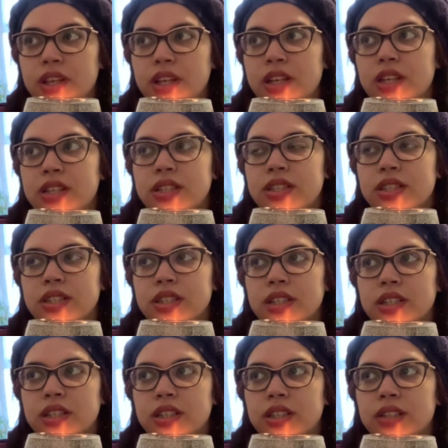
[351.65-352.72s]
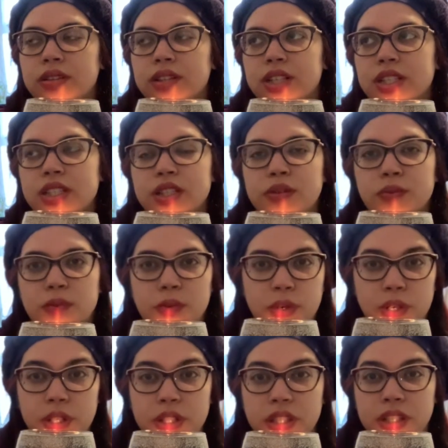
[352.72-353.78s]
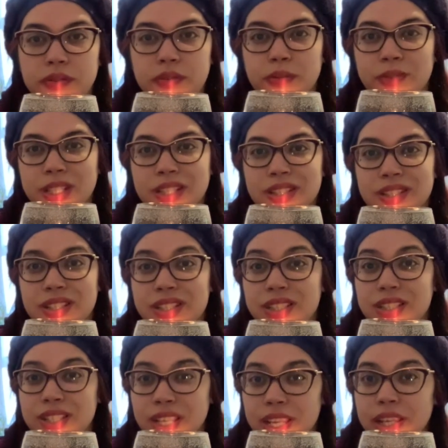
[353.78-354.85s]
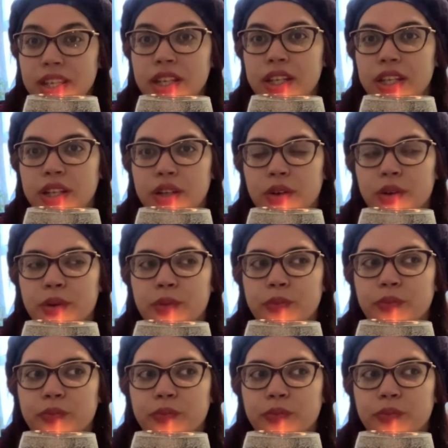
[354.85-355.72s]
is it is it worth it for me to stay here